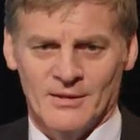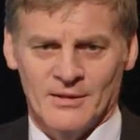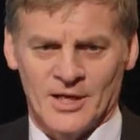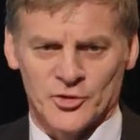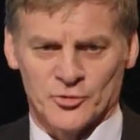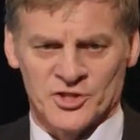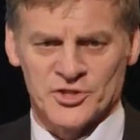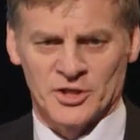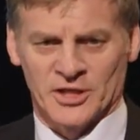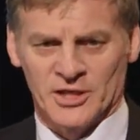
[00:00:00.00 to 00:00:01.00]
And
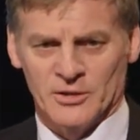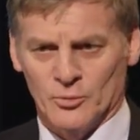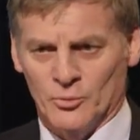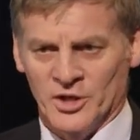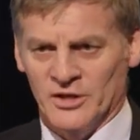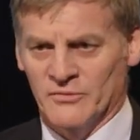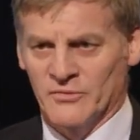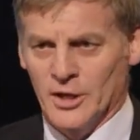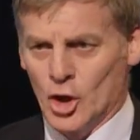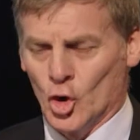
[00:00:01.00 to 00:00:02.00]
traditionally, we've
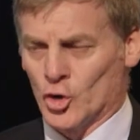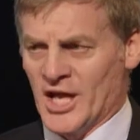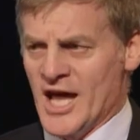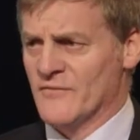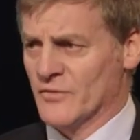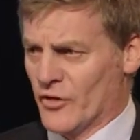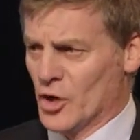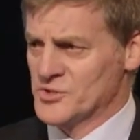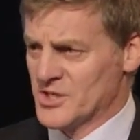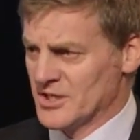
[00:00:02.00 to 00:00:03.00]
looked after
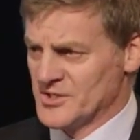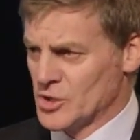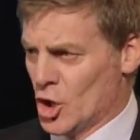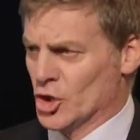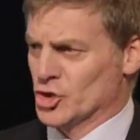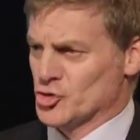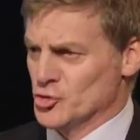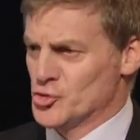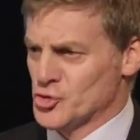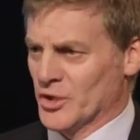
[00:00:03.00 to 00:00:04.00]
those kids on a
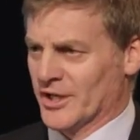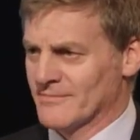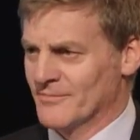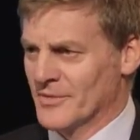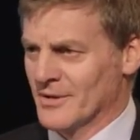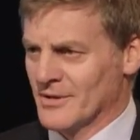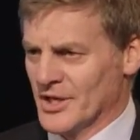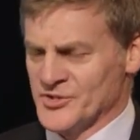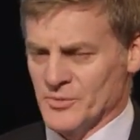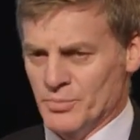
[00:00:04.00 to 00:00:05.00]
shoestring,
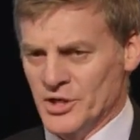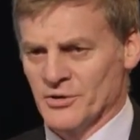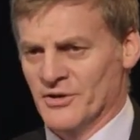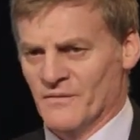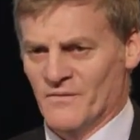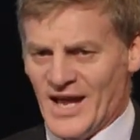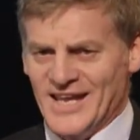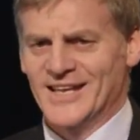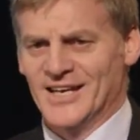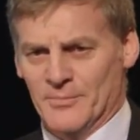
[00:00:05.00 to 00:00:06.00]
as a parent
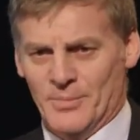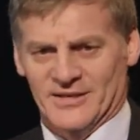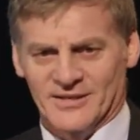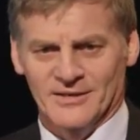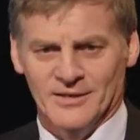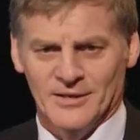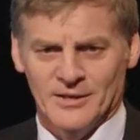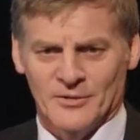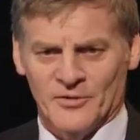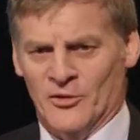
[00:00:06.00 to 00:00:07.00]
vaguely better
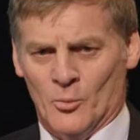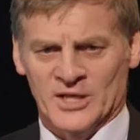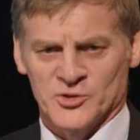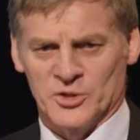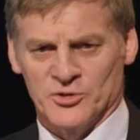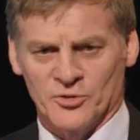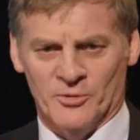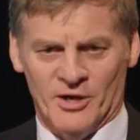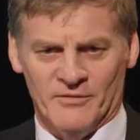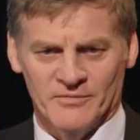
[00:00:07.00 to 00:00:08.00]
than the ones we took
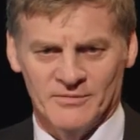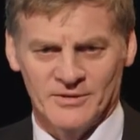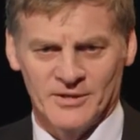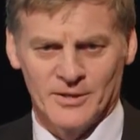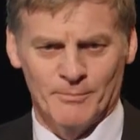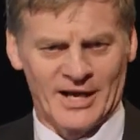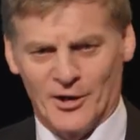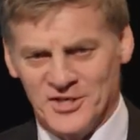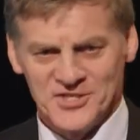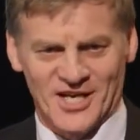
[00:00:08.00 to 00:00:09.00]
them off, but
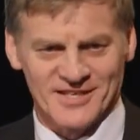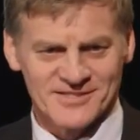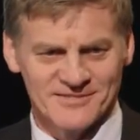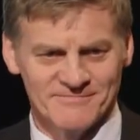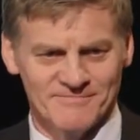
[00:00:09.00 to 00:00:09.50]
only just.